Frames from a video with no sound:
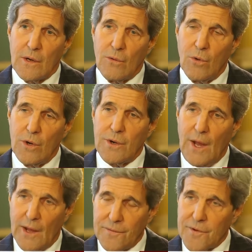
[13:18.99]
would
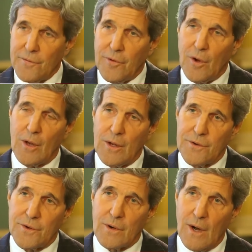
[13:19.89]
have to fall
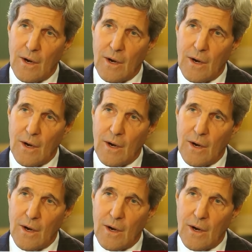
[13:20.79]
under